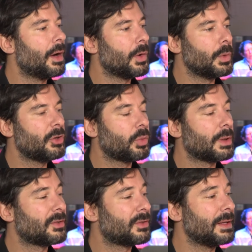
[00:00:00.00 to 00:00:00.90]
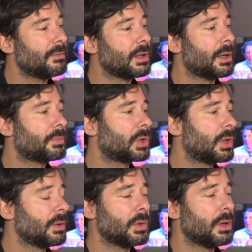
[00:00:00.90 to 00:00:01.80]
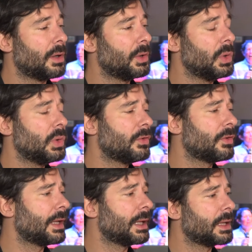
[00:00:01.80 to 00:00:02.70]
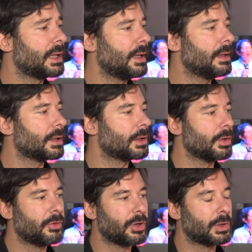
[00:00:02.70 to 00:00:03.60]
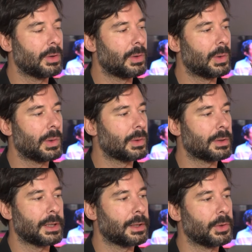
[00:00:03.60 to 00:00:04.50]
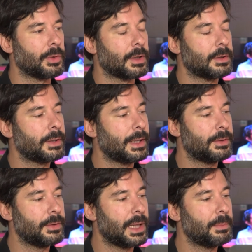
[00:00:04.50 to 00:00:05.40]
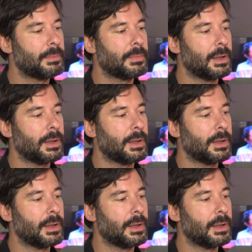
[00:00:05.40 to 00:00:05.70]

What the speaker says: which was developed using a technology called, I don't know the name,